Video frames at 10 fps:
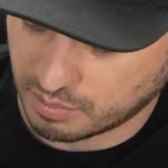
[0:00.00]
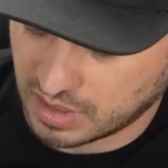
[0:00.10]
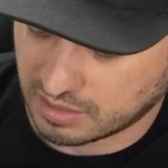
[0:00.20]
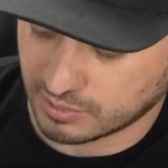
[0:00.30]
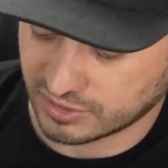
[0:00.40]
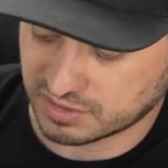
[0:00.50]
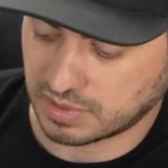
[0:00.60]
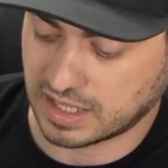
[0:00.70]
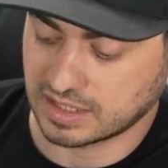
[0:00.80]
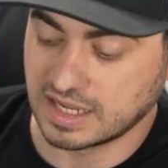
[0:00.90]
and bottom of the
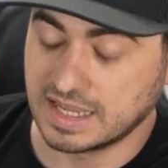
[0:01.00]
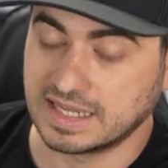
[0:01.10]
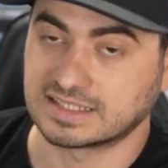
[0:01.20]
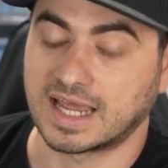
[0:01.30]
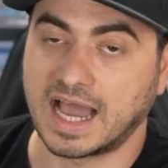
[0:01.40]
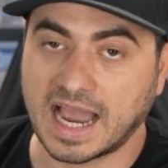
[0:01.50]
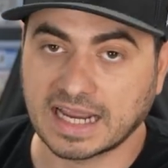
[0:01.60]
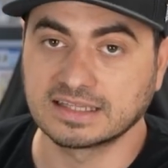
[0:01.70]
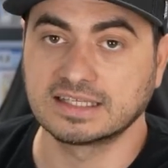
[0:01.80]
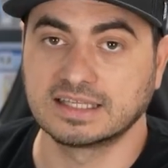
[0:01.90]
spine, it's
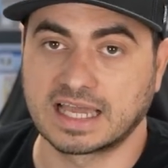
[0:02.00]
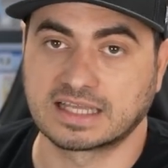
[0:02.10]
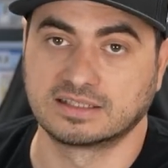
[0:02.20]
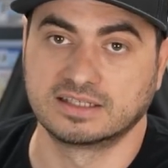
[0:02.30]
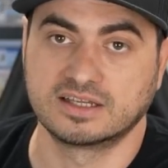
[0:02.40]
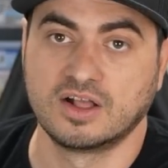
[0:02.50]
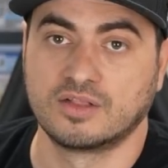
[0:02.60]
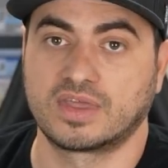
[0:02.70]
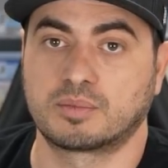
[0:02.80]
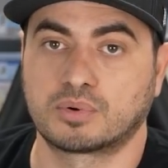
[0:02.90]
highly likely
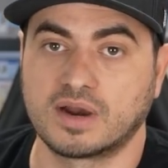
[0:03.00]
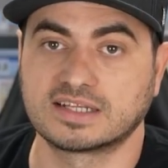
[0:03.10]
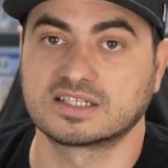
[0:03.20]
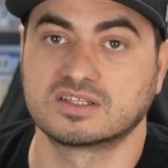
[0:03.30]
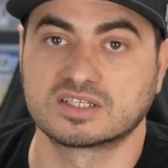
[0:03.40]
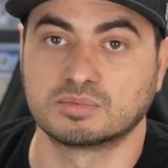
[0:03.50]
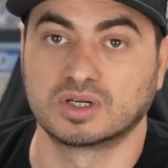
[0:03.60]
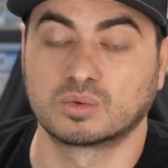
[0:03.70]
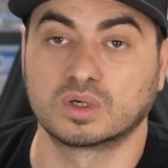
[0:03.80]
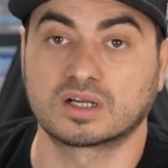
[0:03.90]
that pressing this
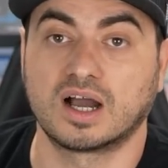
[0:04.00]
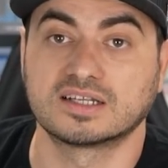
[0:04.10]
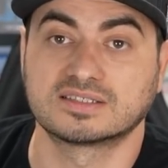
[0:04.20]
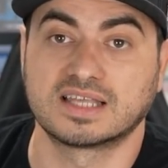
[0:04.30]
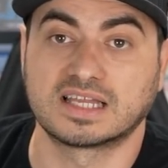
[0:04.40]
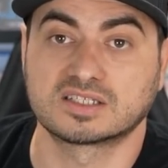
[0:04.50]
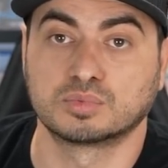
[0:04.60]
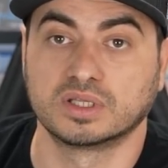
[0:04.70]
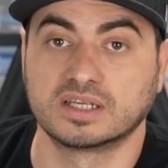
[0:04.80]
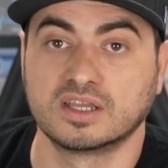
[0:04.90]
book would cause that
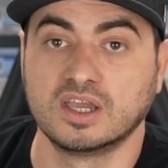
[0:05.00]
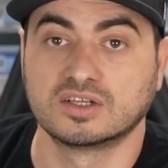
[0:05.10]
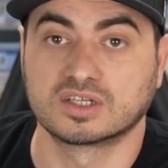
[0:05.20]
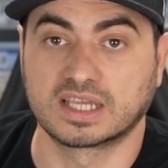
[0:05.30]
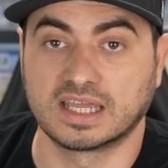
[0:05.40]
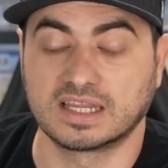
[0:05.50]
split to get